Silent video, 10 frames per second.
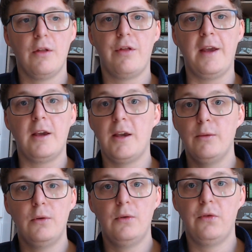Thank you
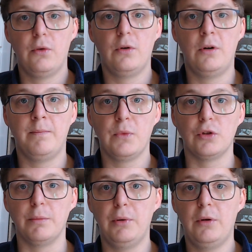all for your
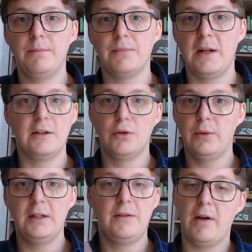support, and as
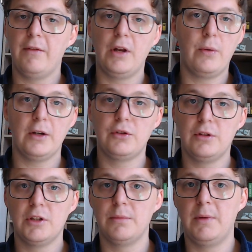always, if you have any
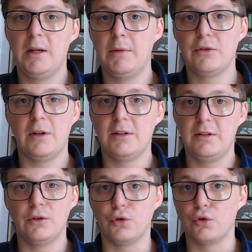questions, my email address is
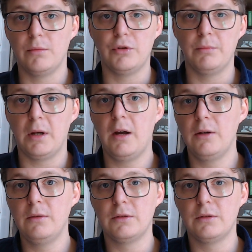in the description below.